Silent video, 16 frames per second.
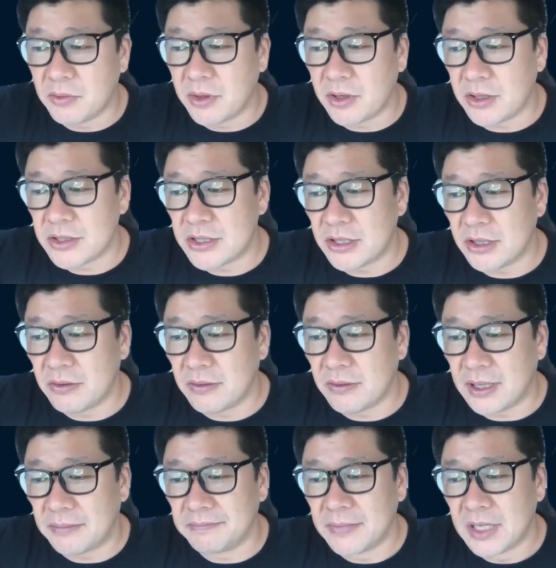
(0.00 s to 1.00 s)
We're also
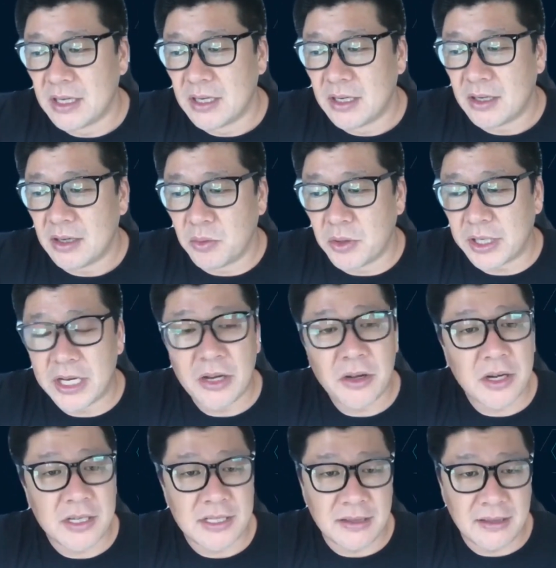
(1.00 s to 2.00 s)
um, working
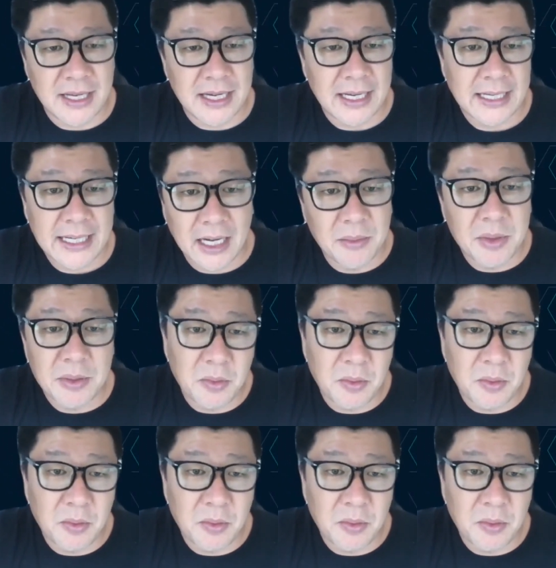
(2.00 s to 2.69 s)
on a synthetic carbon.